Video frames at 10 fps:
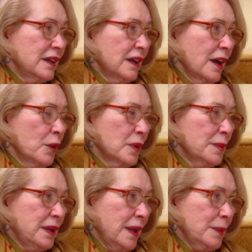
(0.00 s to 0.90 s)
a
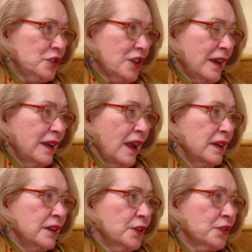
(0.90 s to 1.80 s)
woman named Janet
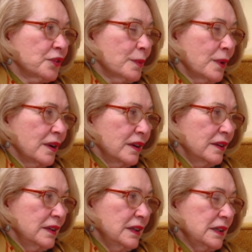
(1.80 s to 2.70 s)
Atkins from
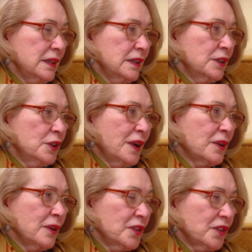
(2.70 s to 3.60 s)
Oregon who had
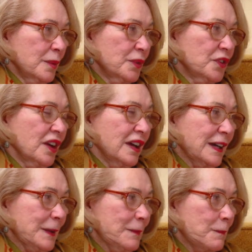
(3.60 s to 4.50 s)
Alzheimer's die.